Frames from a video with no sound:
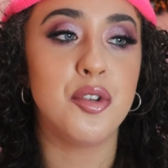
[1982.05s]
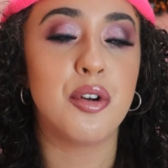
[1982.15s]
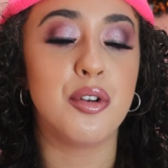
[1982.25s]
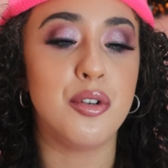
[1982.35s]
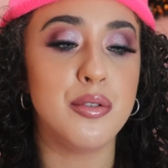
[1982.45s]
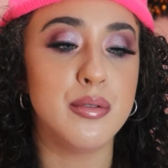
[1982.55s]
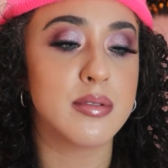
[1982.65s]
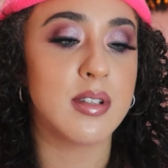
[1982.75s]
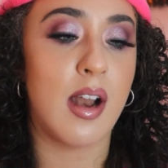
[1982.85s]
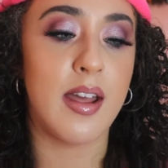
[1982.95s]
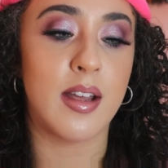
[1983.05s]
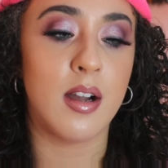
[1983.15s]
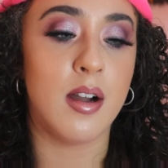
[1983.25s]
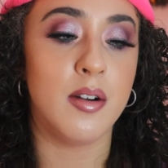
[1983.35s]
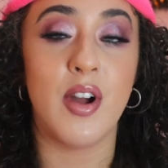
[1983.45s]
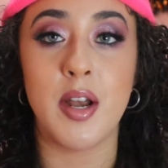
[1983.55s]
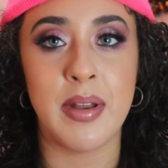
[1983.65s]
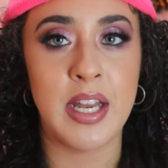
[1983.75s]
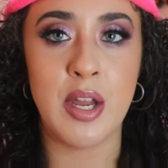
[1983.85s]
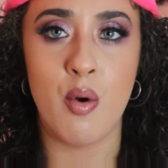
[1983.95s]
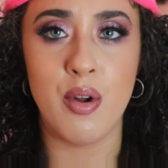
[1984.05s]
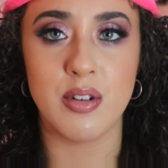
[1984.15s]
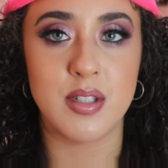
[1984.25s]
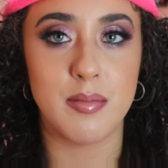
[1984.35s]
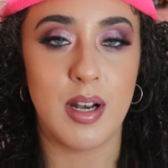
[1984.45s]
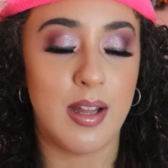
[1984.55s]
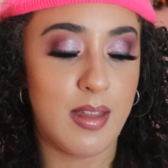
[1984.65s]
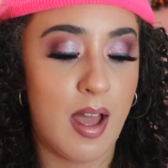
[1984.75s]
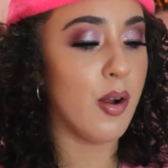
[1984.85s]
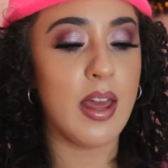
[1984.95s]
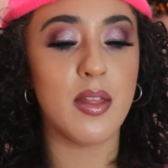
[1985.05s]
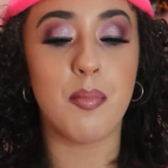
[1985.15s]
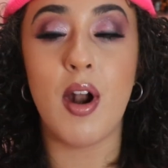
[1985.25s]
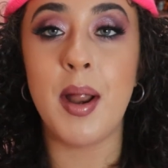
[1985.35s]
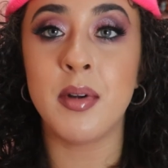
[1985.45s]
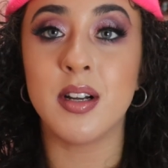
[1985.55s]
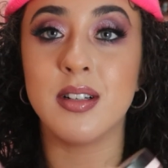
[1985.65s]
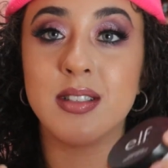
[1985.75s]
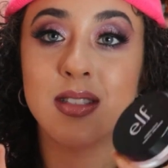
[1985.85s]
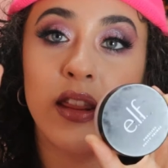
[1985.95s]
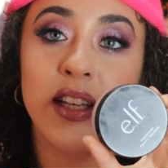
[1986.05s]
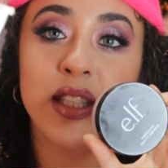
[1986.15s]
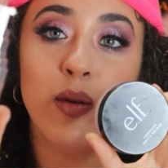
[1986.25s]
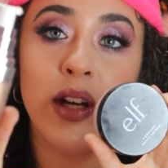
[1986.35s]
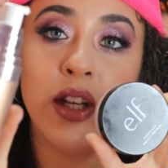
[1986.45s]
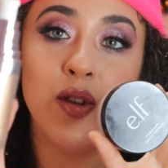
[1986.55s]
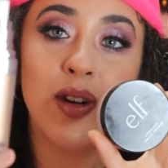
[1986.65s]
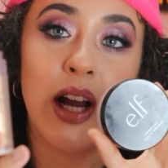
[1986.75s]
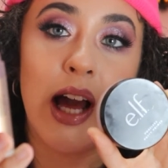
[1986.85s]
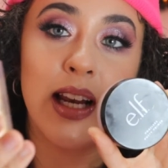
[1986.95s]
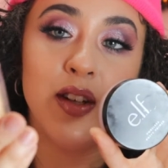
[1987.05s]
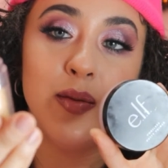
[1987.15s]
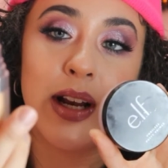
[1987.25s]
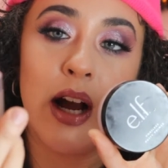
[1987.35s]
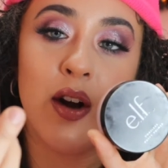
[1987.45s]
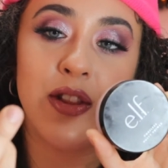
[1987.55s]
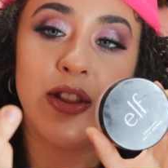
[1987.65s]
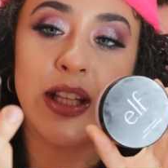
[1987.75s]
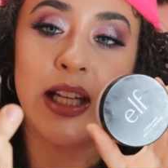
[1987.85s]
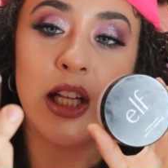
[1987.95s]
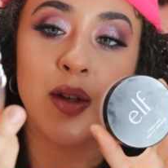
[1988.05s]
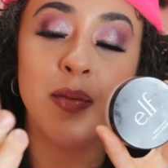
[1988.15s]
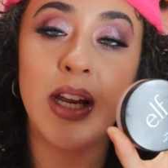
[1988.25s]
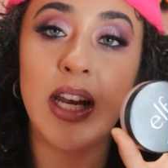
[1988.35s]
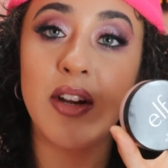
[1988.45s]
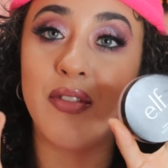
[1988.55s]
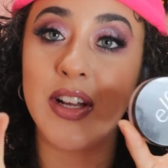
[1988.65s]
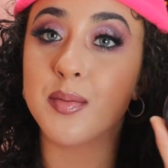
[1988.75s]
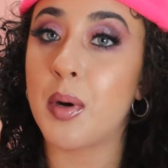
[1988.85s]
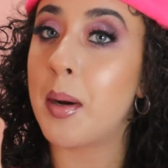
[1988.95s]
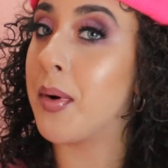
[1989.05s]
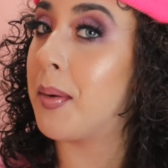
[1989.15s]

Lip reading: You could use like vitamin E oil or something like that. Okay, the primers. This one you can kind of live without. The Illuminating Face Primer.